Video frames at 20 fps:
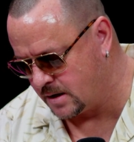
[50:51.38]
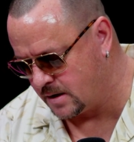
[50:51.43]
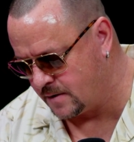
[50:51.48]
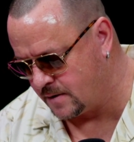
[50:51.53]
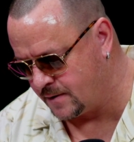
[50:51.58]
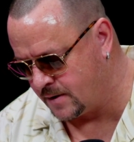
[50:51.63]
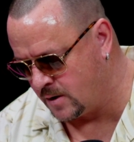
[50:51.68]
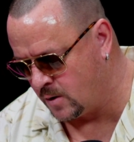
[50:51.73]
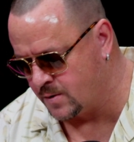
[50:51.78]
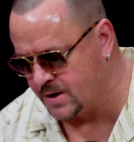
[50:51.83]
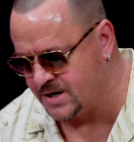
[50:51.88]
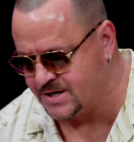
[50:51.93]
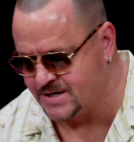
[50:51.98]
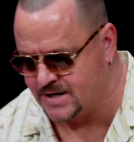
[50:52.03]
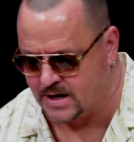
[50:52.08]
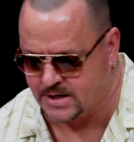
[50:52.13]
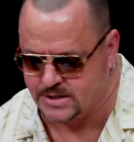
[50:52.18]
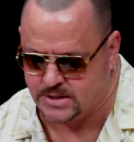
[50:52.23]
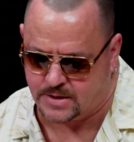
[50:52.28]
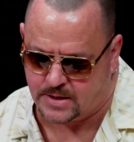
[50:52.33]
only
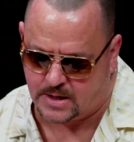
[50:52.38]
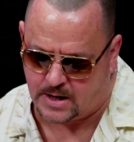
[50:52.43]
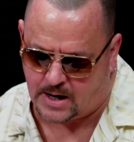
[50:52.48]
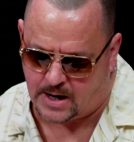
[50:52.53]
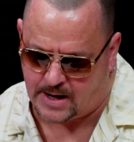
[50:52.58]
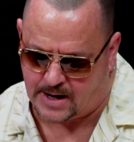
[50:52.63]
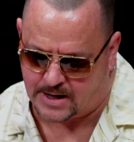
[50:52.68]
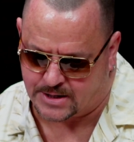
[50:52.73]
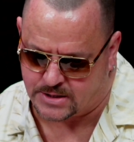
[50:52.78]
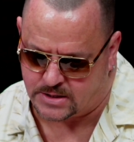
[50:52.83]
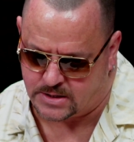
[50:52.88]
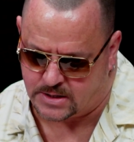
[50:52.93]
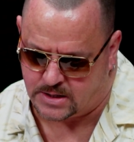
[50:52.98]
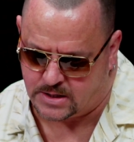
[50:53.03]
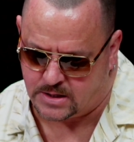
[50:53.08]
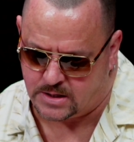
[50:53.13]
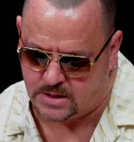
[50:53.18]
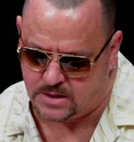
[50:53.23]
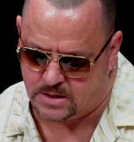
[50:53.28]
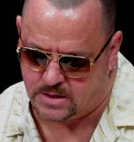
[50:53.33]
section that I
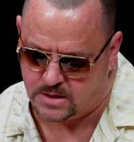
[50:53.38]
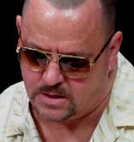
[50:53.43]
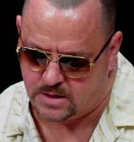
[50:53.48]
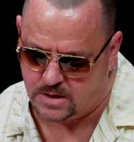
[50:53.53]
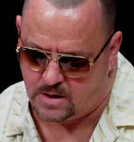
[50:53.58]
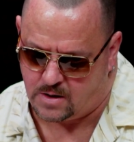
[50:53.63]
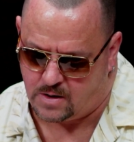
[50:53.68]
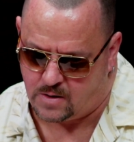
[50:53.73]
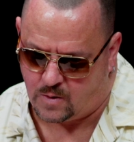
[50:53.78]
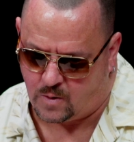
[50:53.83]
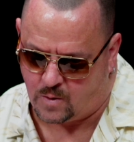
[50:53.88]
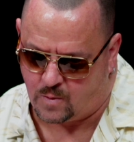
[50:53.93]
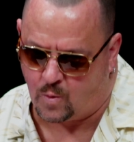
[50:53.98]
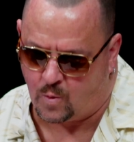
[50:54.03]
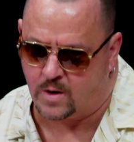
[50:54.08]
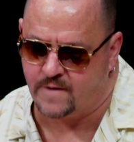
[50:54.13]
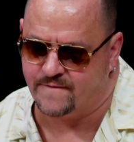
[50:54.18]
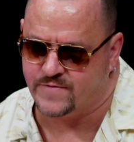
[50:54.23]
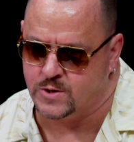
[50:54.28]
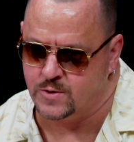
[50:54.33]
actually, or
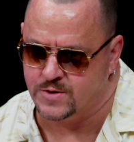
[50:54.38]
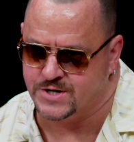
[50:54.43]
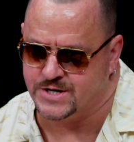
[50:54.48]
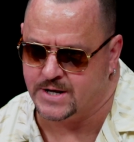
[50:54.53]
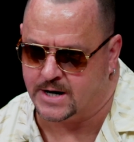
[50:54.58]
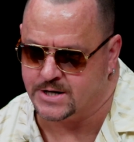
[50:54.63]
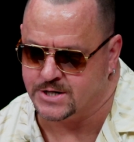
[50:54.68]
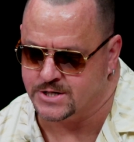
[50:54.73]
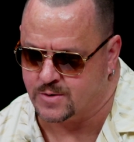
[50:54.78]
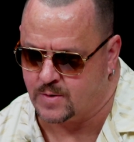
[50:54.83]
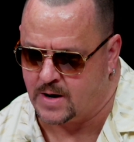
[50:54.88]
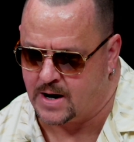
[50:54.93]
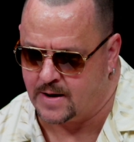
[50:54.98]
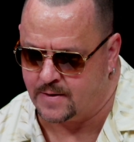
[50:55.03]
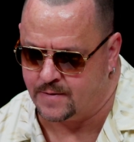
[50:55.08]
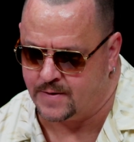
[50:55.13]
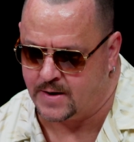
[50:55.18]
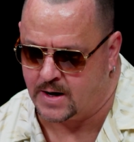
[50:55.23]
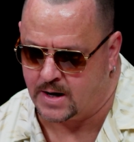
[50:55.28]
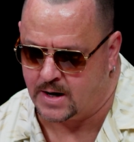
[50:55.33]
one of two sections rather,
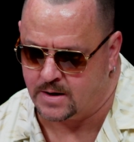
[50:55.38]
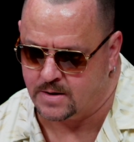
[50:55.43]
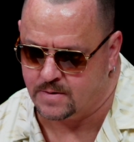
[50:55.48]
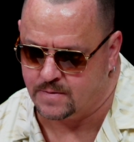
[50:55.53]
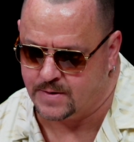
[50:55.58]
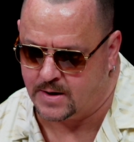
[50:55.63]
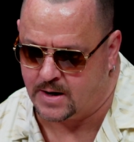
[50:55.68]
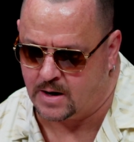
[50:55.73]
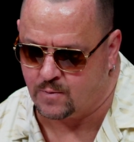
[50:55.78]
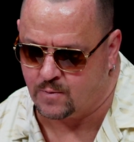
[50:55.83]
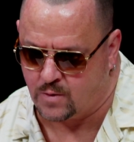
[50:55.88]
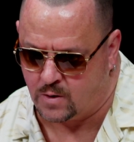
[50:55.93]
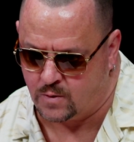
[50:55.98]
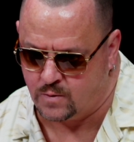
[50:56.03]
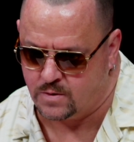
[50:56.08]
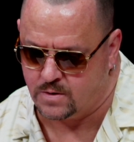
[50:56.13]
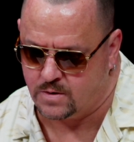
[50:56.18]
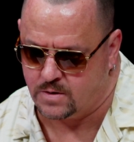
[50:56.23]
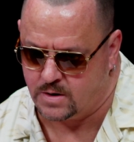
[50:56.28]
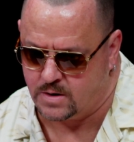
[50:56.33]
that I wrote
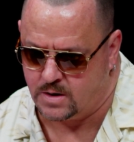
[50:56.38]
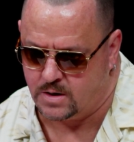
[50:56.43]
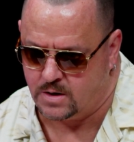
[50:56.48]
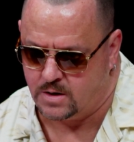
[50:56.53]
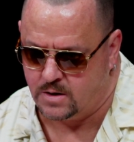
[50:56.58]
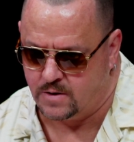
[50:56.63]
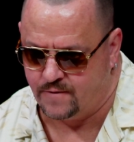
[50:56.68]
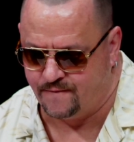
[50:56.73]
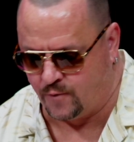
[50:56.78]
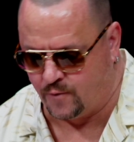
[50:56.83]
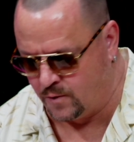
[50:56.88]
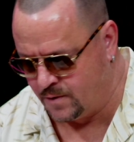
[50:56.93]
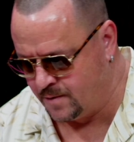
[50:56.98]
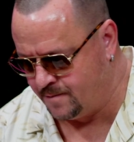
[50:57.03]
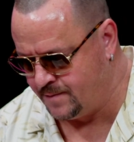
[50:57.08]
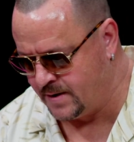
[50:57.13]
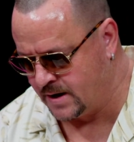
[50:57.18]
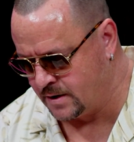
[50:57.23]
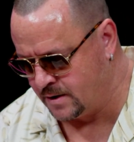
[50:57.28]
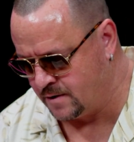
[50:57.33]
for the
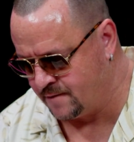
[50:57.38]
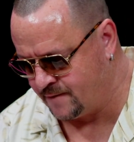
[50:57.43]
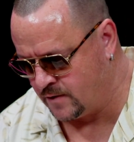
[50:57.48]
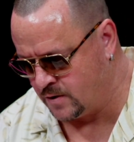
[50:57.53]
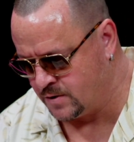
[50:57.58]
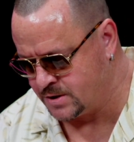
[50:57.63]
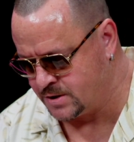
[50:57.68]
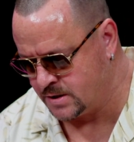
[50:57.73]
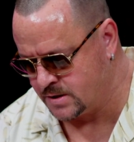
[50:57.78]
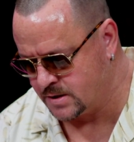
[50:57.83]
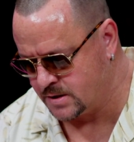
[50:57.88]
Big Lear version